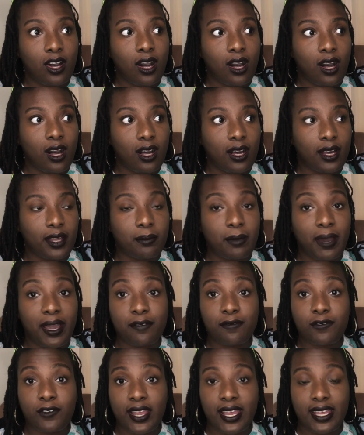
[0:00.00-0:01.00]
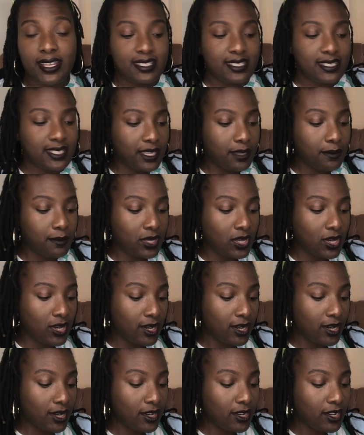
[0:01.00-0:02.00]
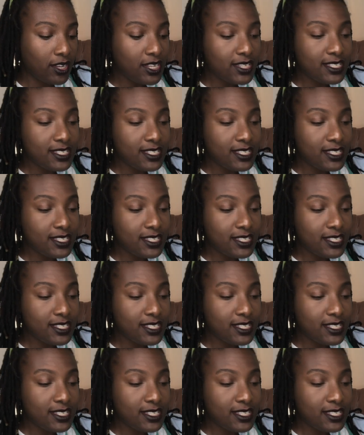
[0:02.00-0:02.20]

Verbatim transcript: on my friend's T B R.